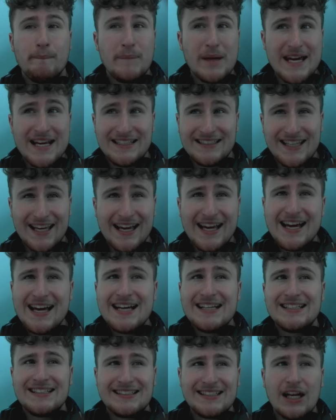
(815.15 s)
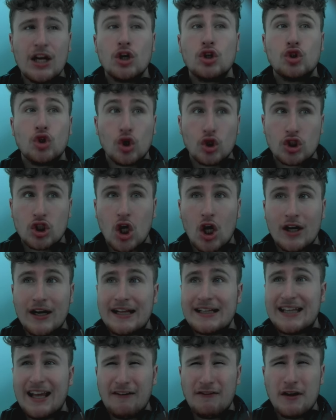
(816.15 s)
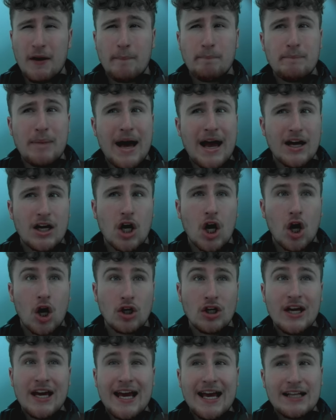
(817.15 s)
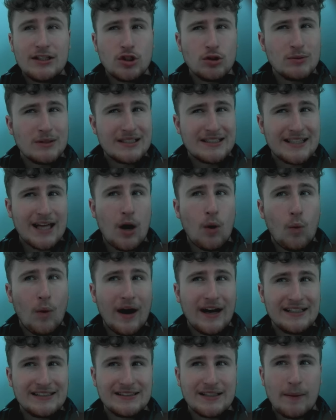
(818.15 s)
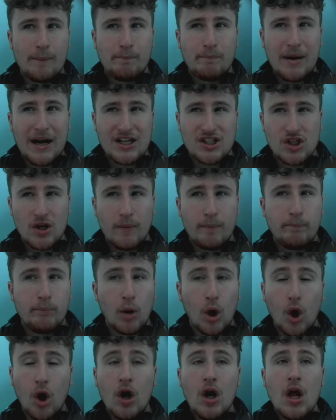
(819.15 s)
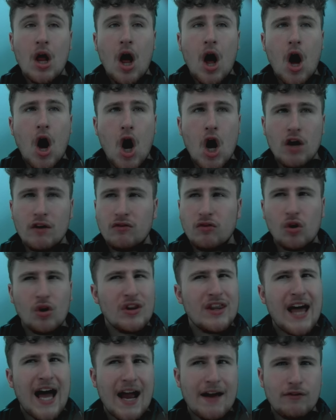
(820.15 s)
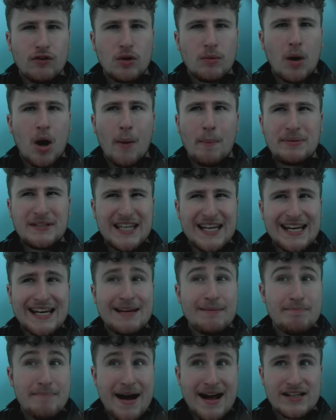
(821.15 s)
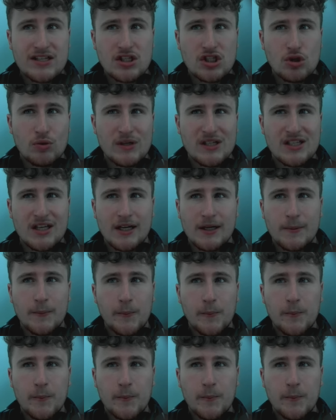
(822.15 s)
B tier. She's still a good card and definitely a better card in terms of stat wise than Bacha, but overall neither of them are particularly meta, shall we say.